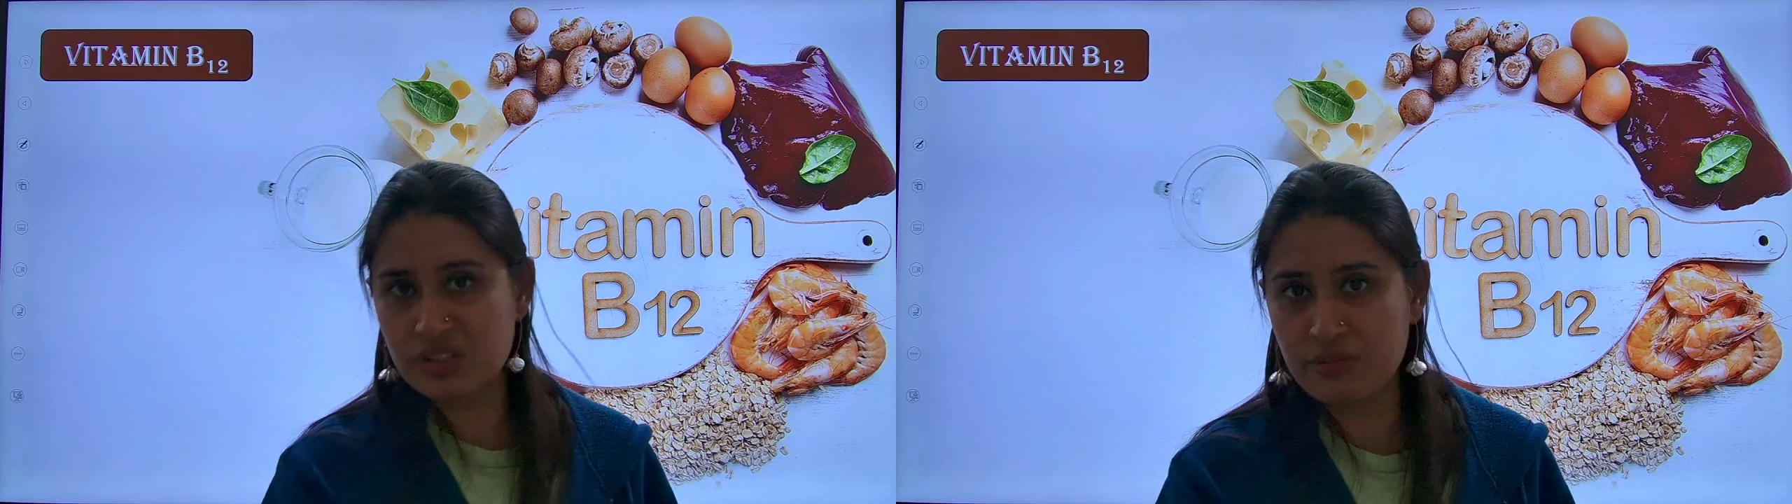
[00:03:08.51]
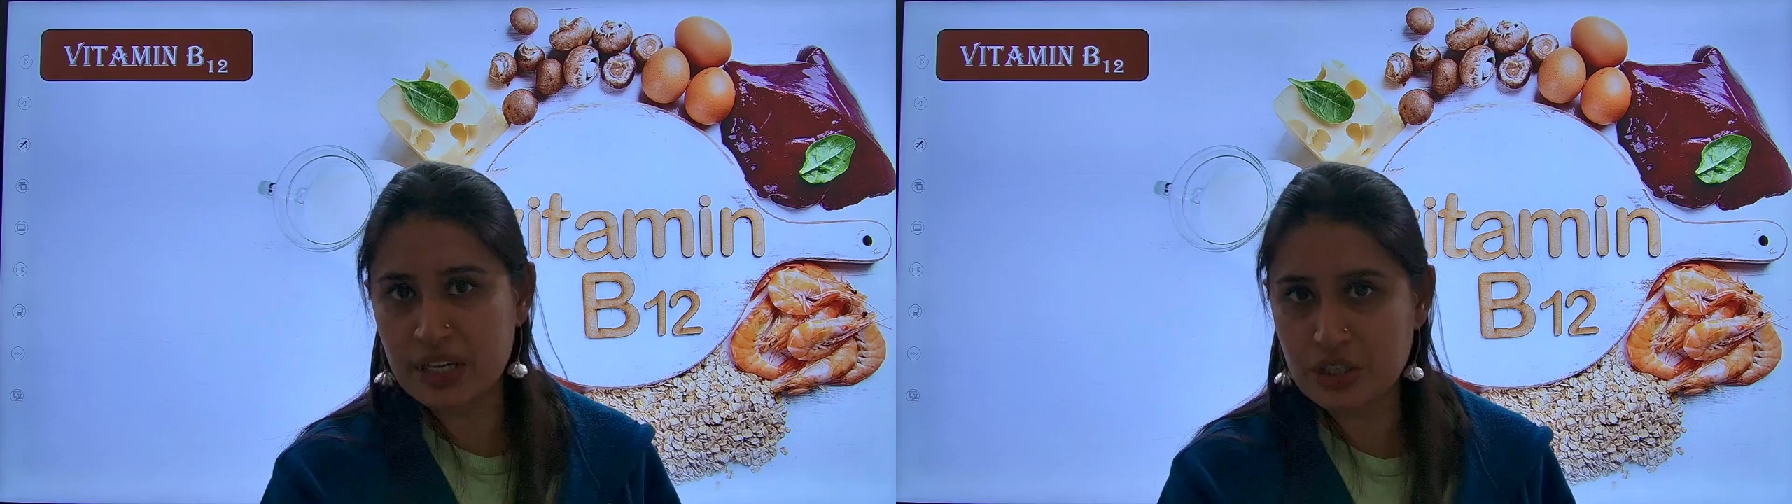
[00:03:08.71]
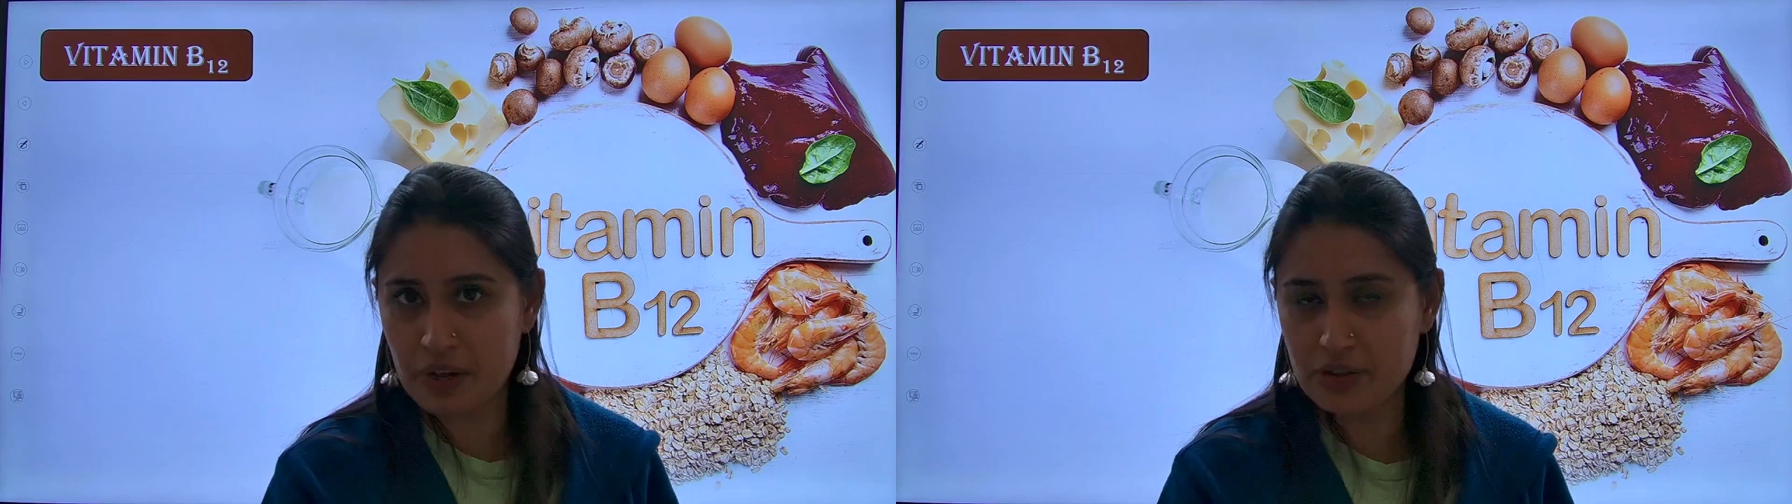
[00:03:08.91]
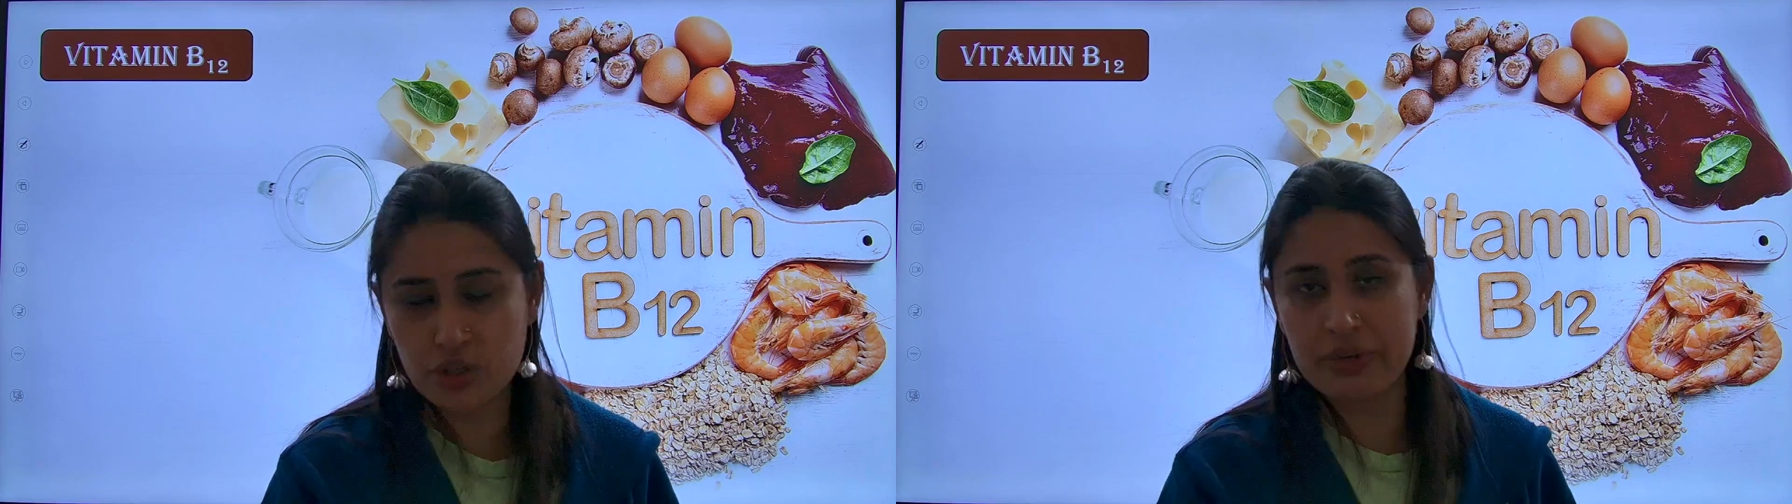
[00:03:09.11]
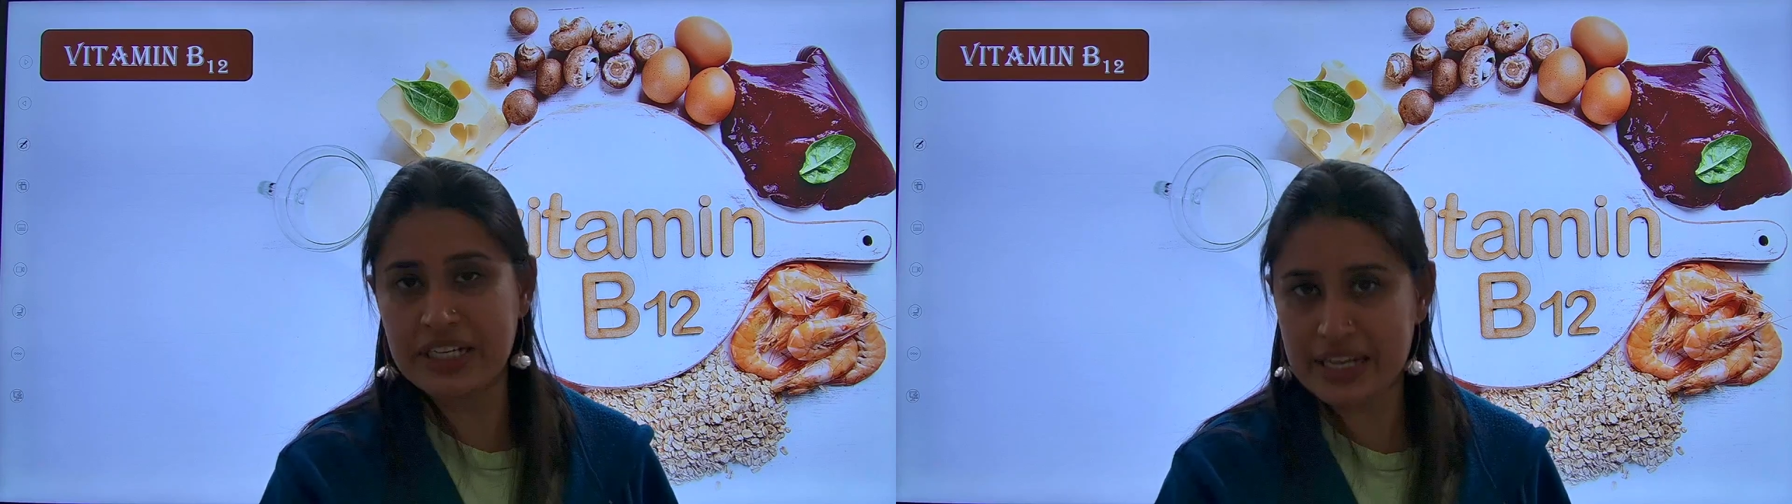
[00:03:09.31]
B12 should
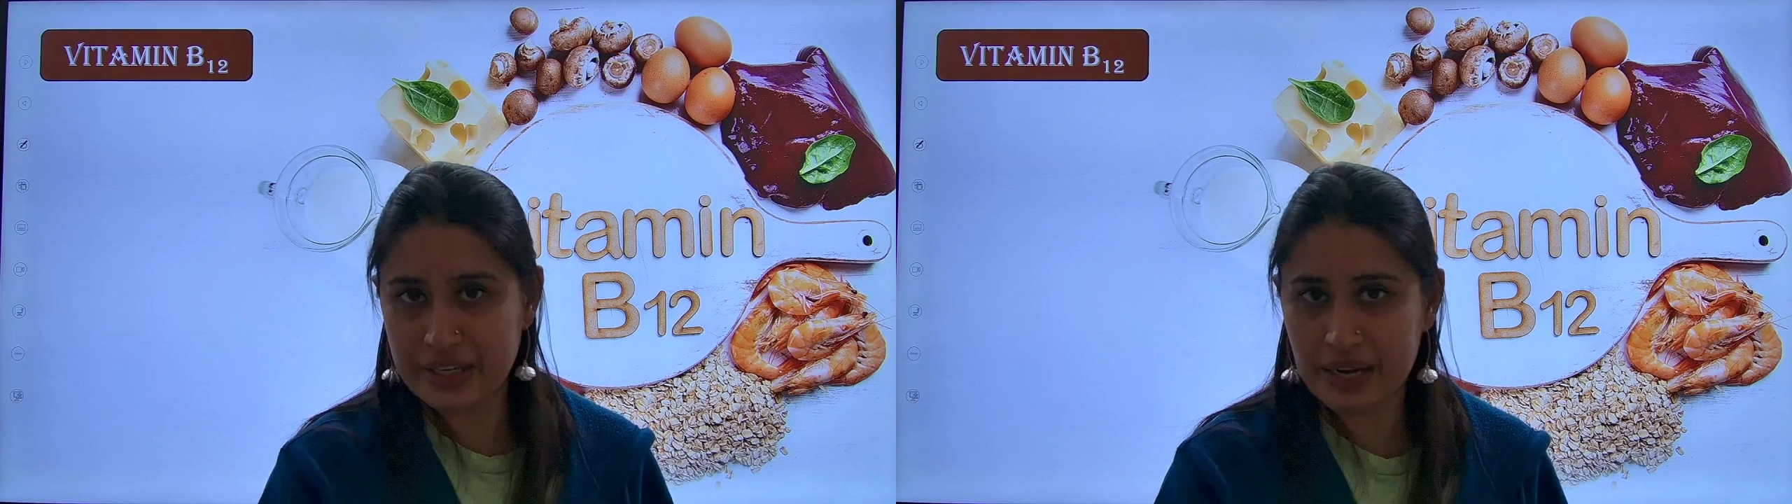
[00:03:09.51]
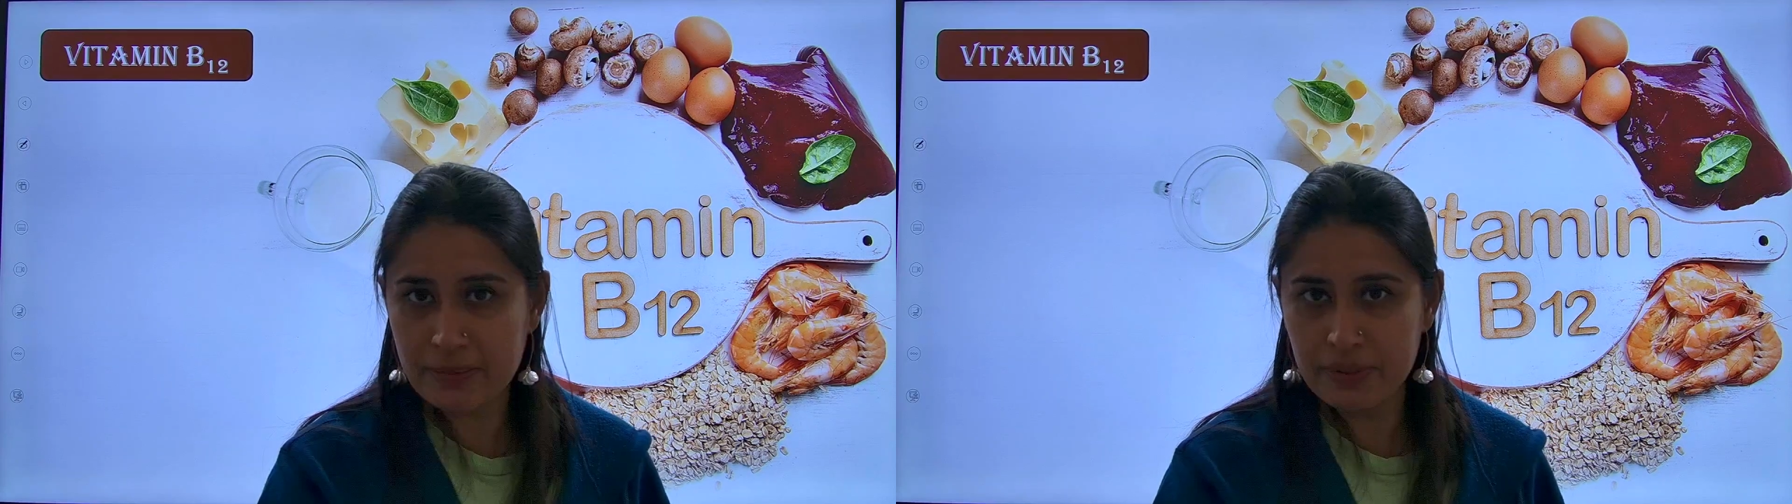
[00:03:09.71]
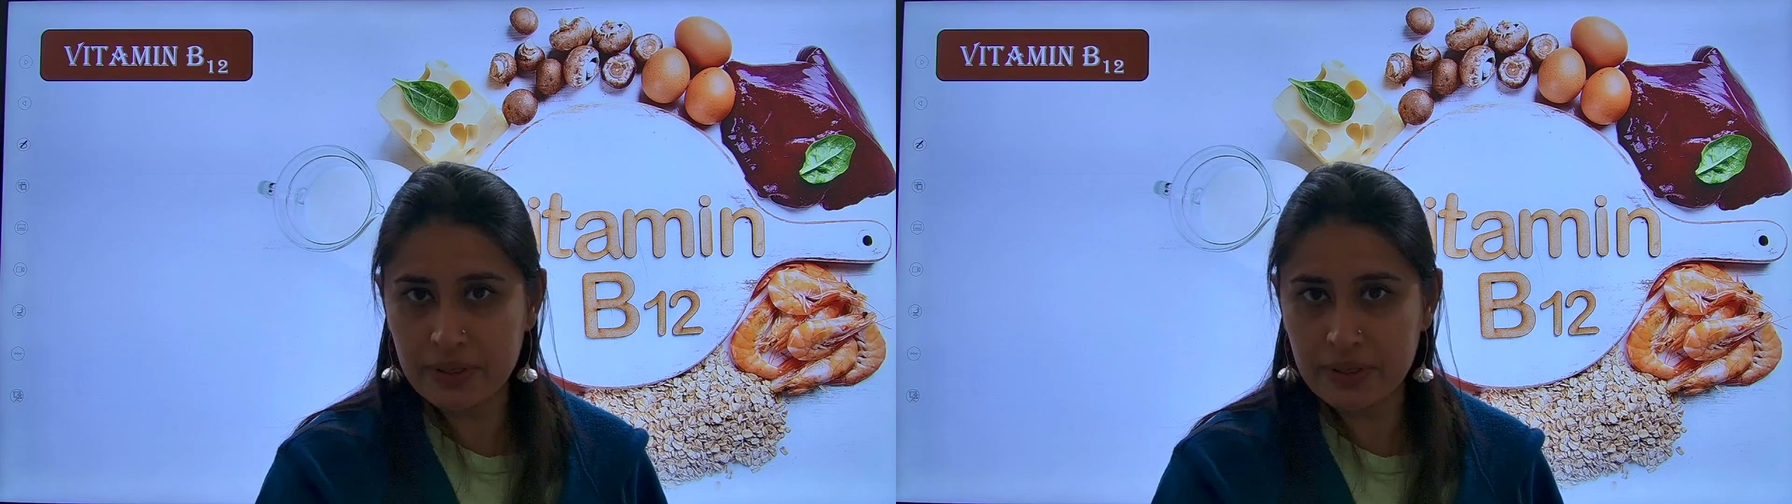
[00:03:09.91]
be taken up.